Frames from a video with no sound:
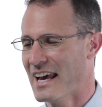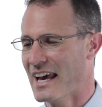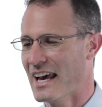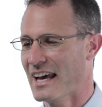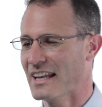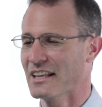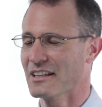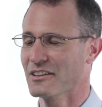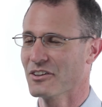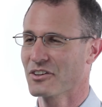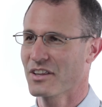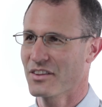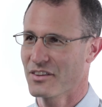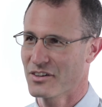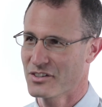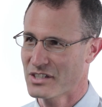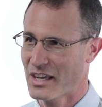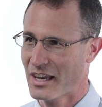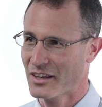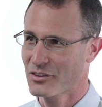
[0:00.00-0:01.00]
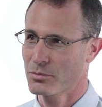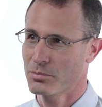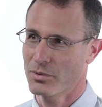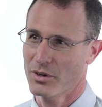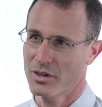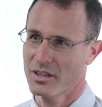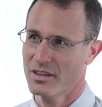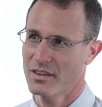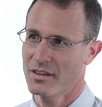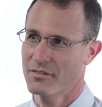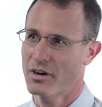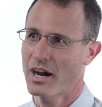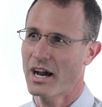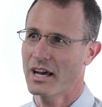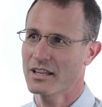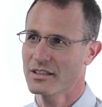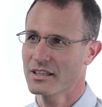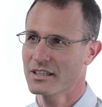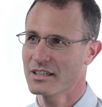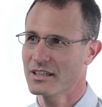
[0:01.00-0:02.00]
And I look at their textbook and they've
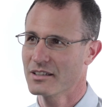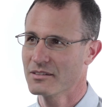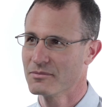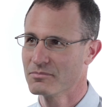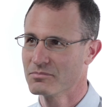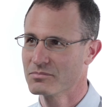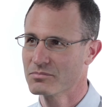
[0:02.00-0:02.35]
highlighted